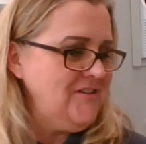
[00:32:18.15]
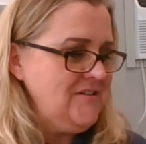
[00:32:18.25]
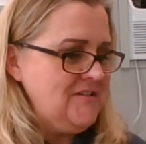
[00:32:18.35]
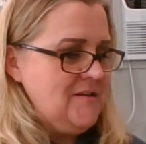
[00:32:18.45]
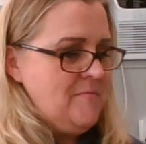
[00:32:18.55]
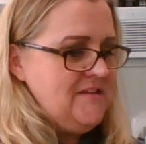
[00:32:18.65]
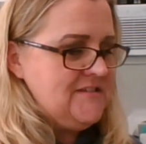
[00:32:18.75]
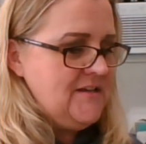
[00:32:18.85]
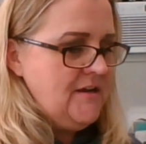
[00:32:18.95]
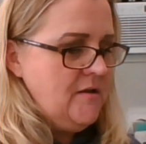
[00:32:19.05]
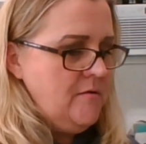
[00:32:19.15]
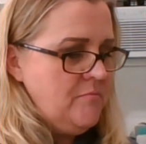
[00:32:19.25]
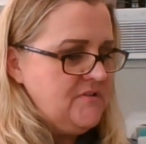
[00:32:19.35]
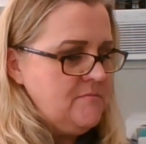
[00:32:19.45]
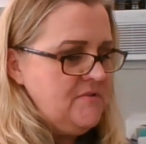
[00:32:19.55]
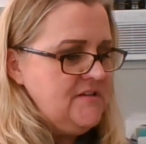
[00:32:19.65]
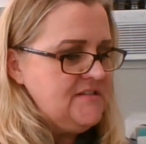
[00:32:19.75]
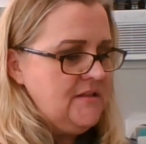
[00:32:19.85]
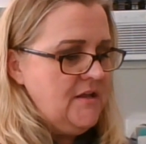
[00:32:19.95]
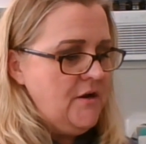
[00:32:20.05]
Just give me a second. Put some of
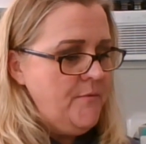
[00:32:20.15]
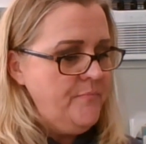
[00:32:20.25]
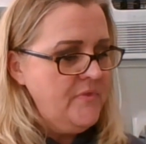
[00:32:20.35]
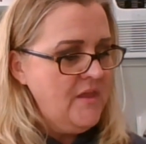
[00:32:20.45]
these in there.